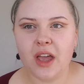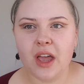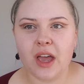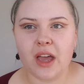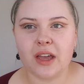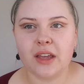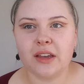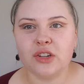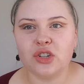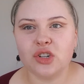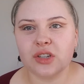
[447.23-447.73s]

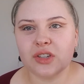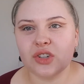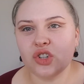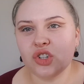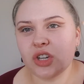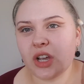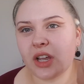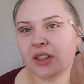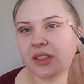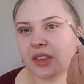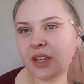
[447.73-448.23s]
and just
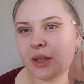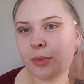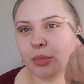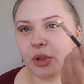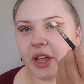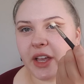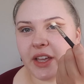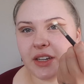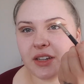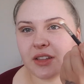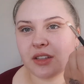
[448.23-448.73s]
gently
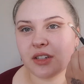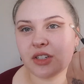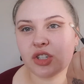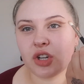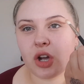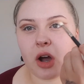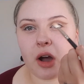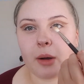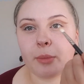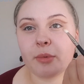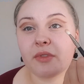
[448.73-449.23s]
blend the
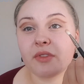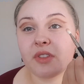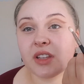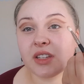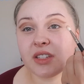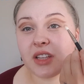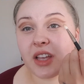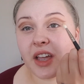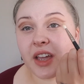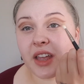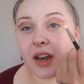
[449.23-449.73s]
top of
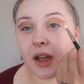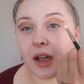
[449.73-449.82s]
this line.